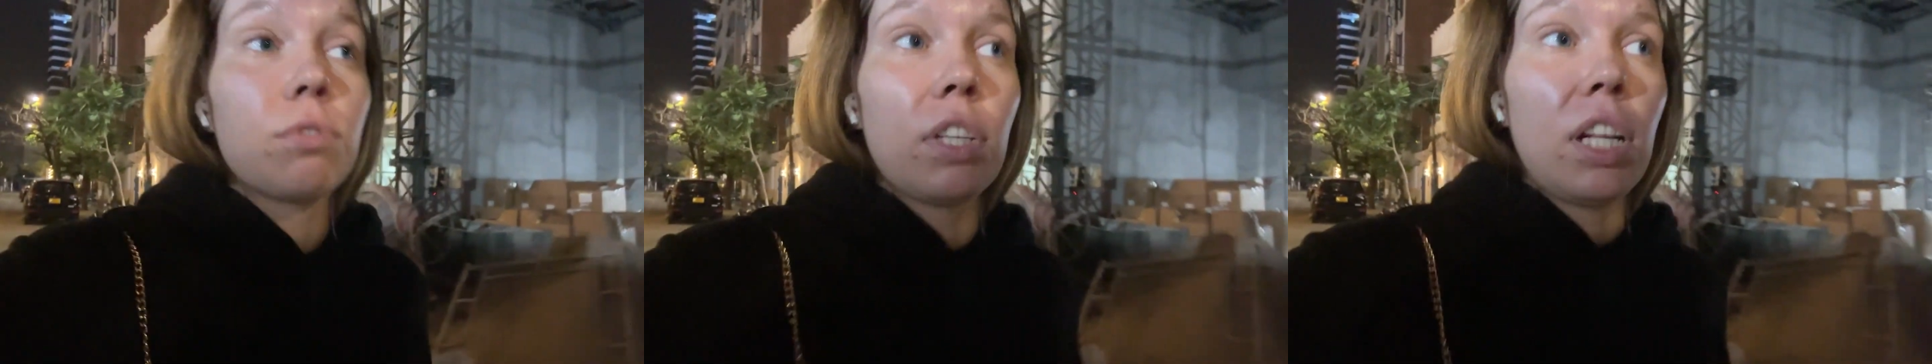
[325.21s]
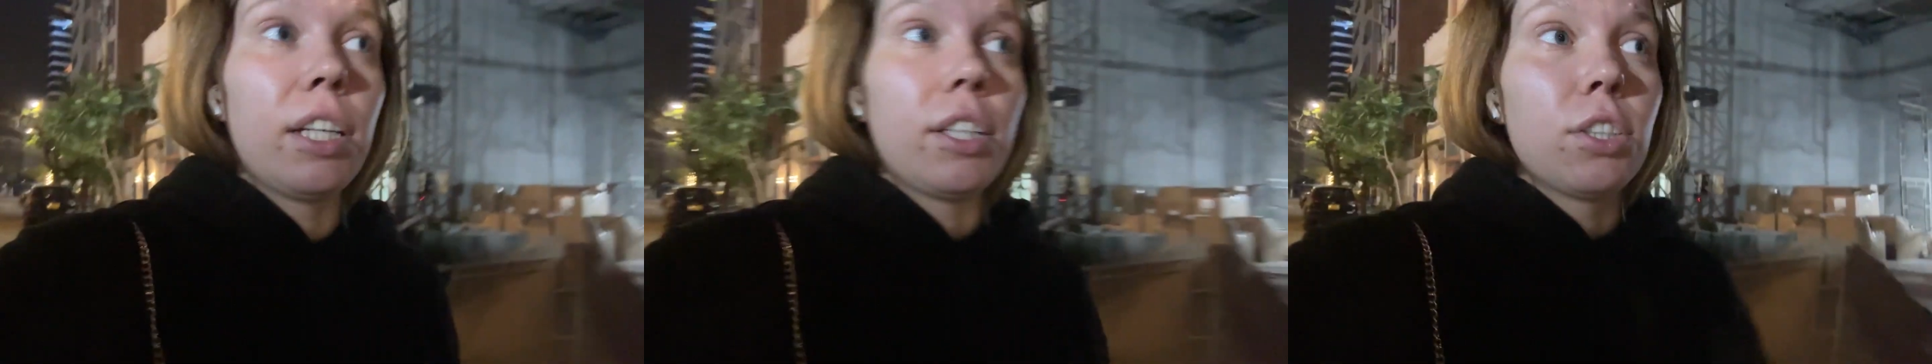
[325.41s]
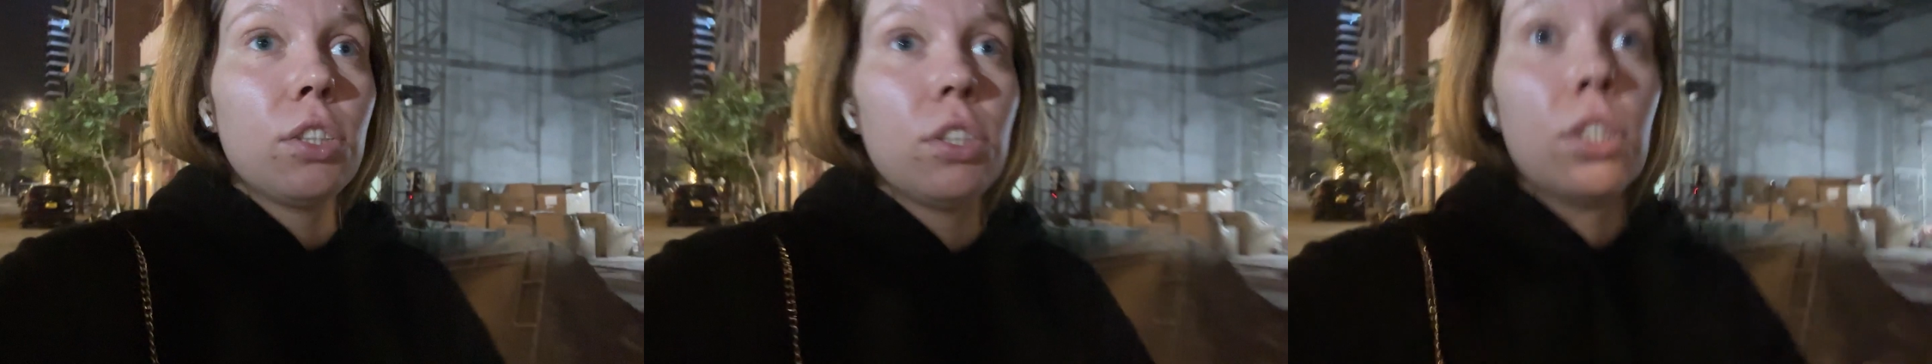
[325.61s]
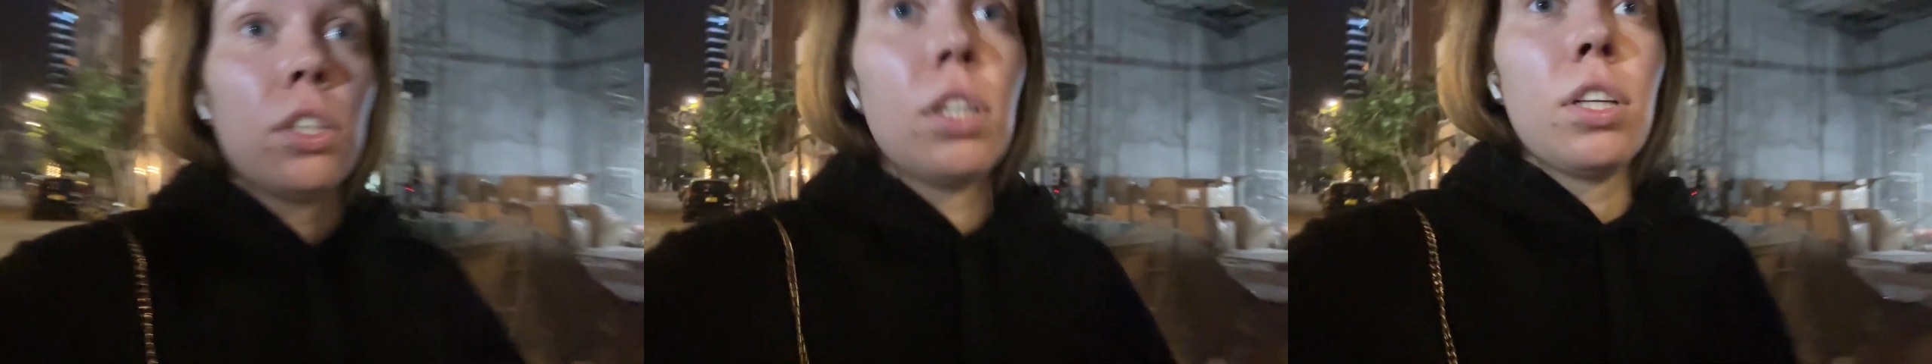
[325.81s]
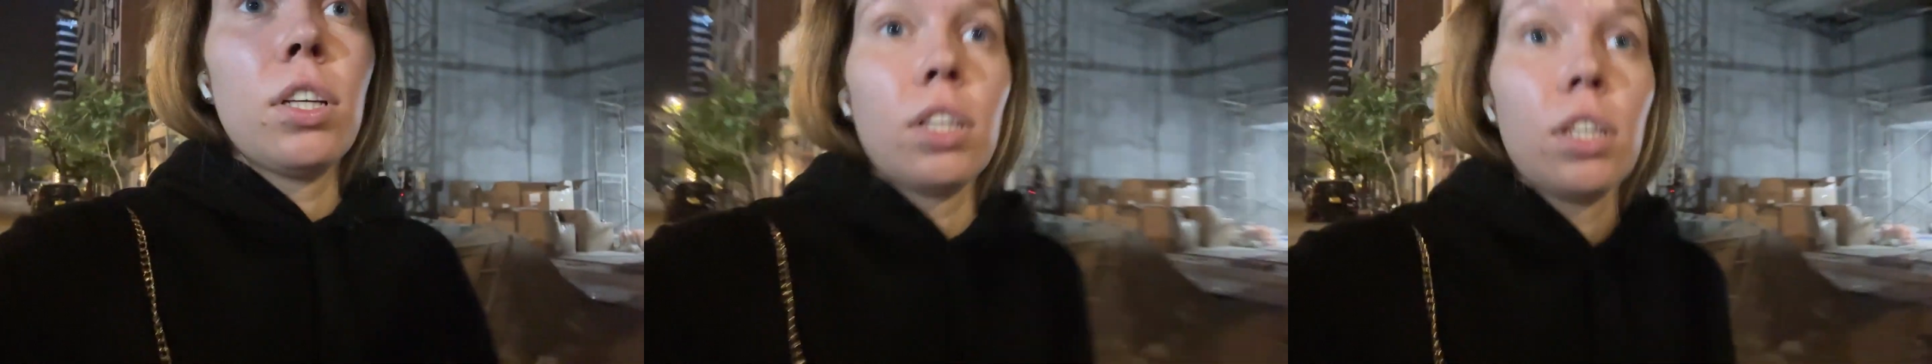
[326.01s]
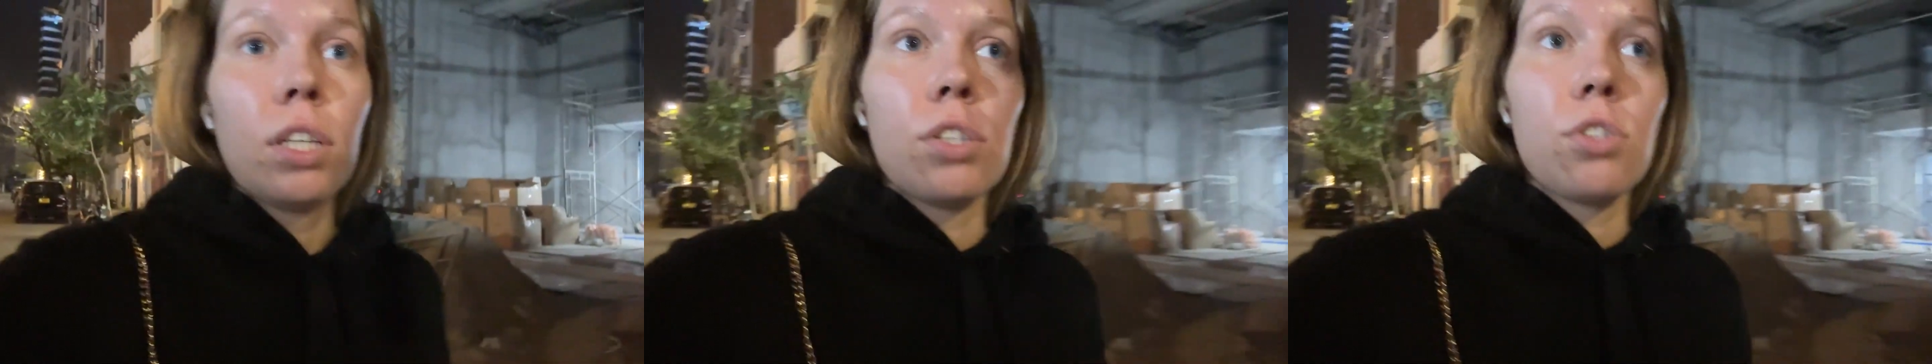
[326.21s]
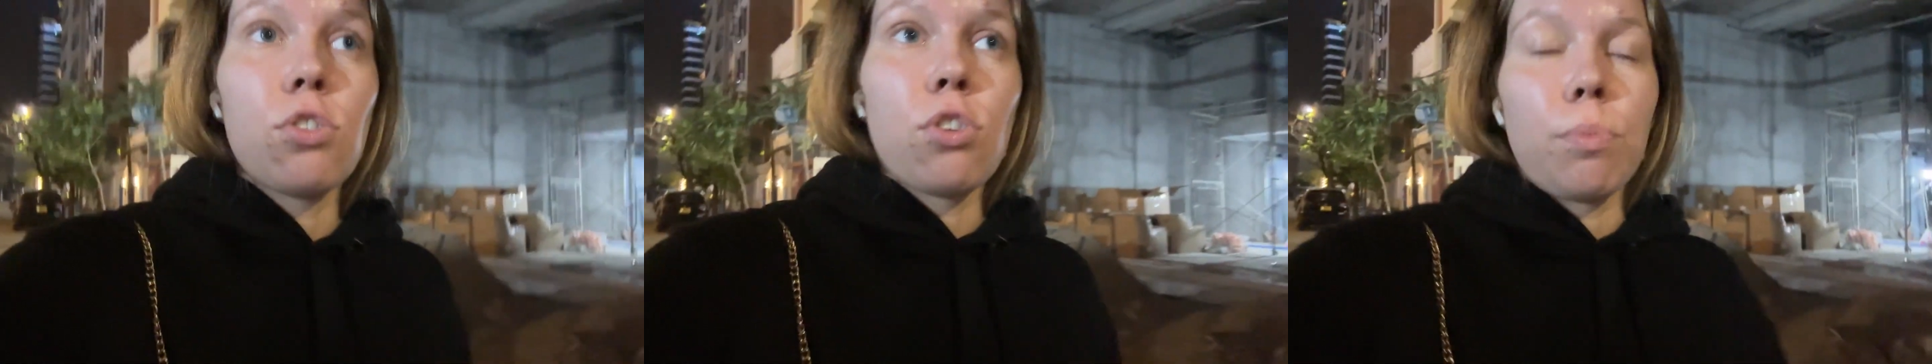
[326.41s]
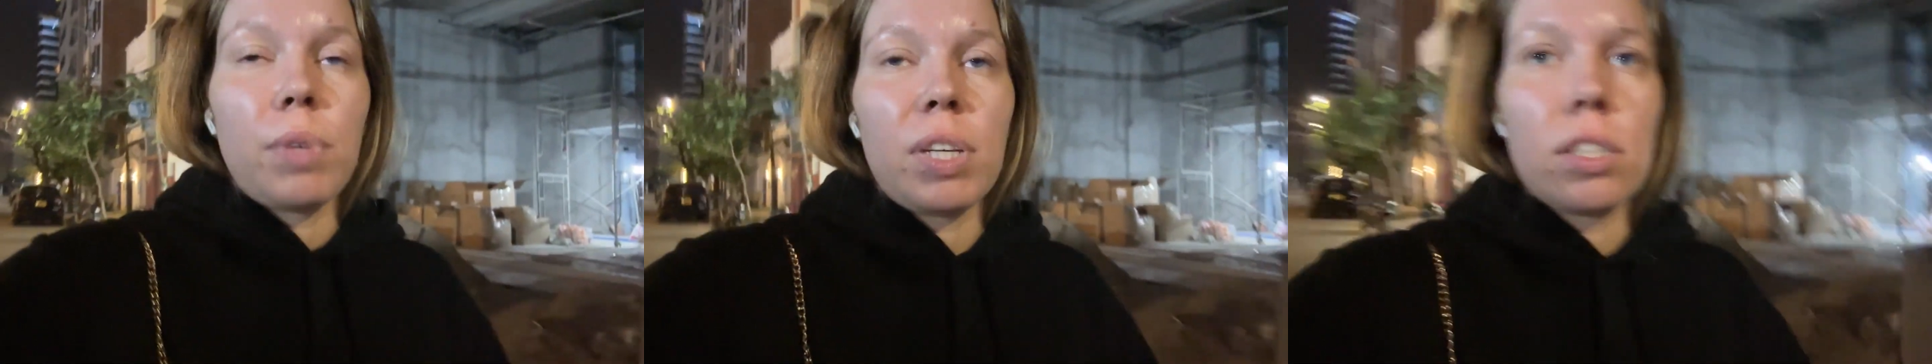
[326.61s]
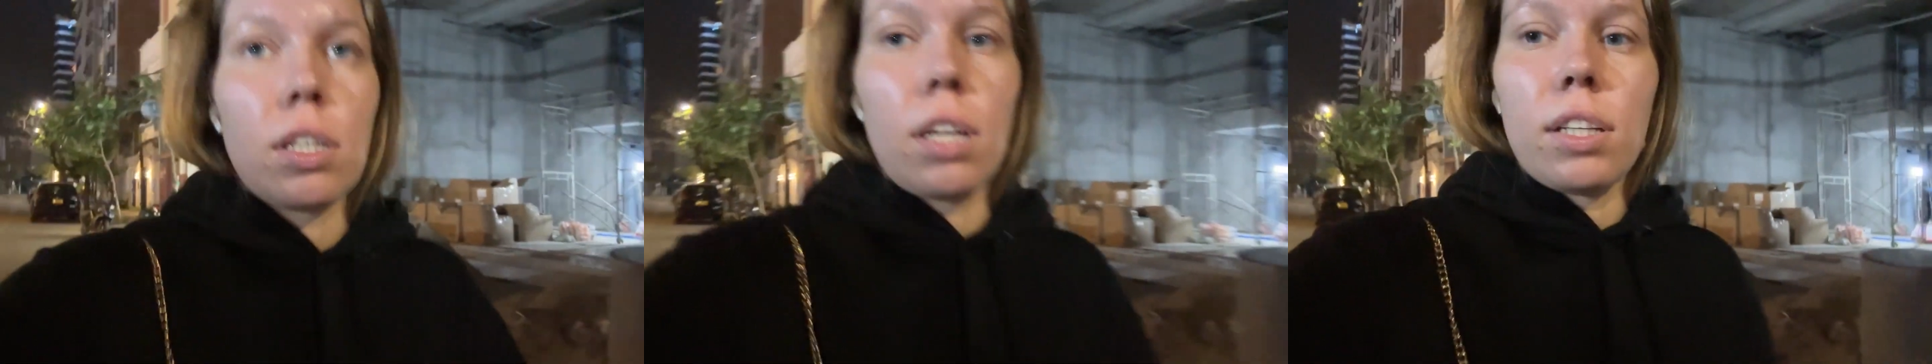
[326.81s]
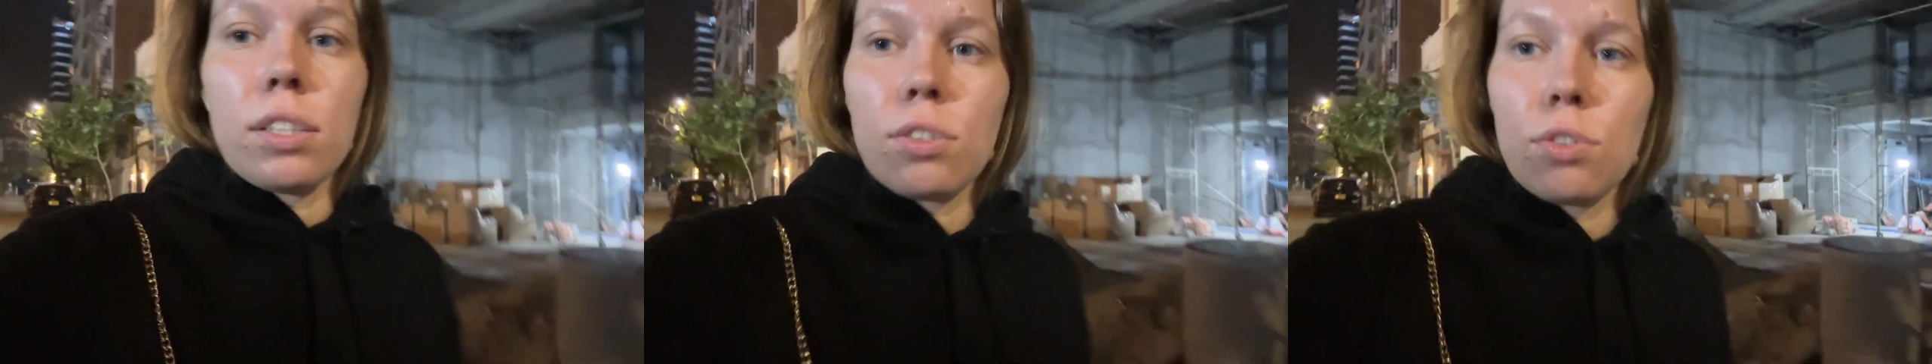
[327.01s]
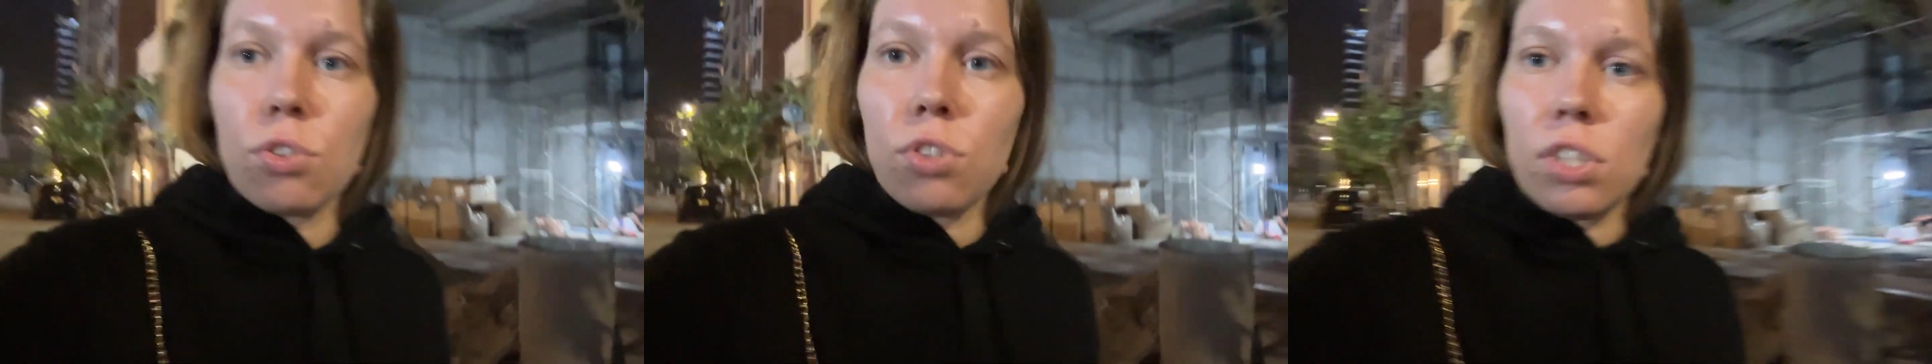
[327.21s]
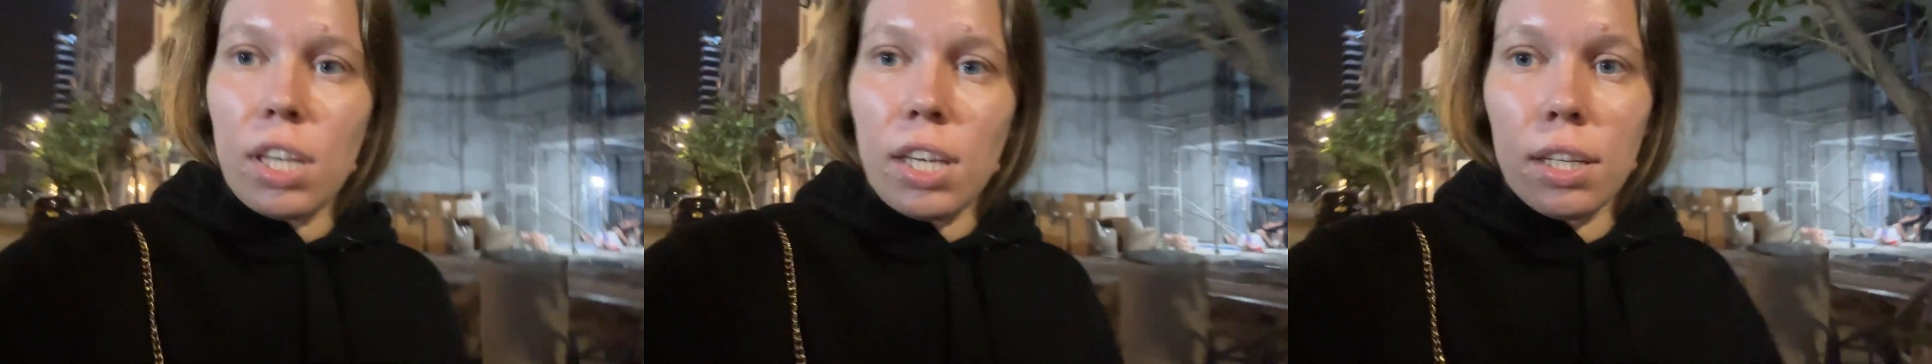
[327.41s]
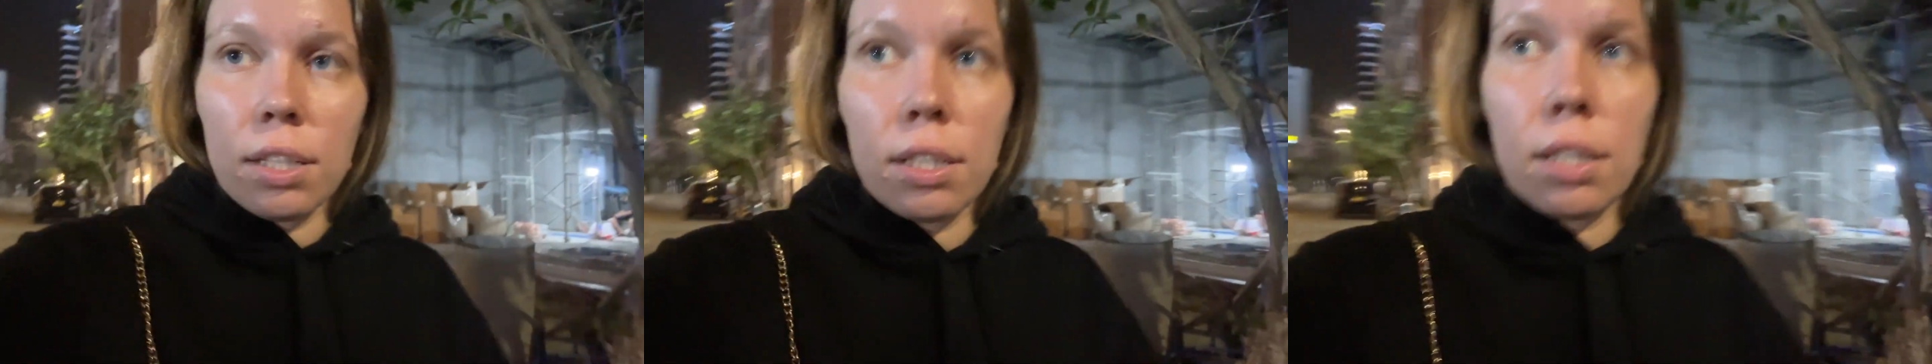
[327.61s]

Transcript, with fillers: really good so I'm excited to see